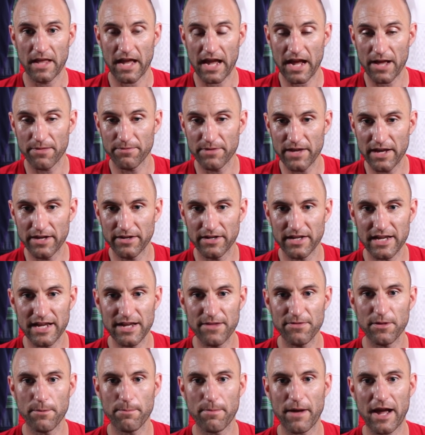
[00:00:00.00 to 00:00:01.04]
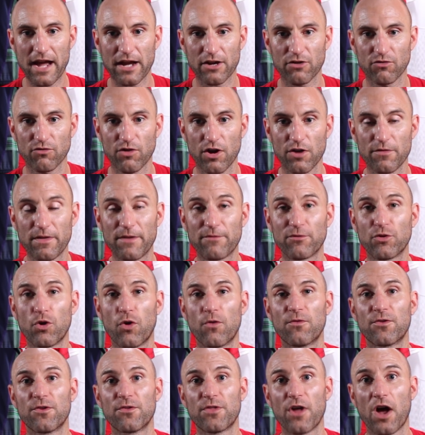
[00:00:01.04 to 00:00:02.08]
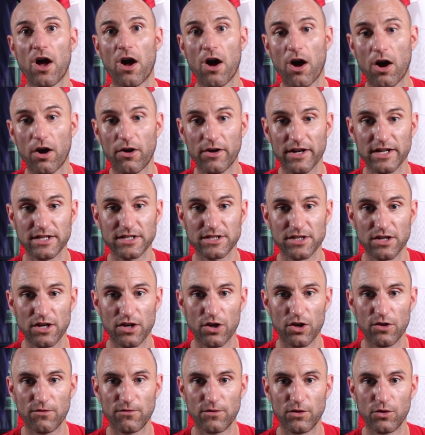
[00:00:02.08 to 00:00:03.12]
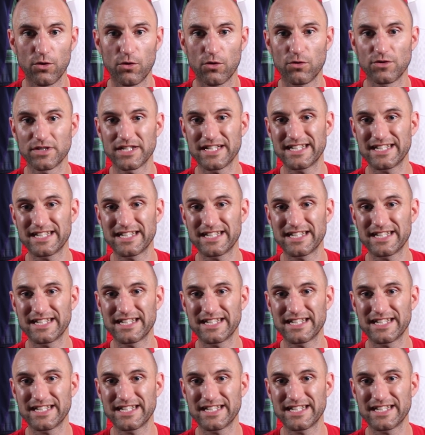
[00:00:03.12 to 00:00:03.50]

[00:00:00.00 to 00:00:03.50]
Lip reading: And then in the back row, they've gone for the height of Laws.